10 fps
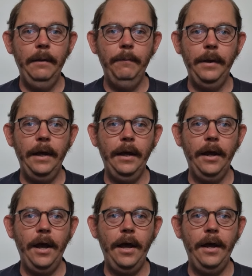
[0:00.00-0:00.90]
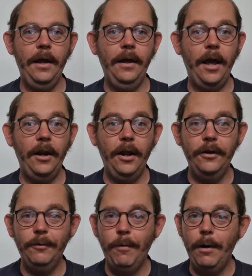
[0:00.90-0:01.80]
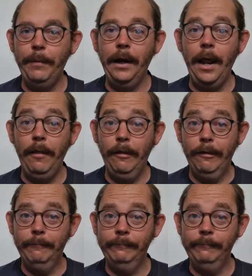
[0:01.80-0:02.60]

being uh, an underwhelming length,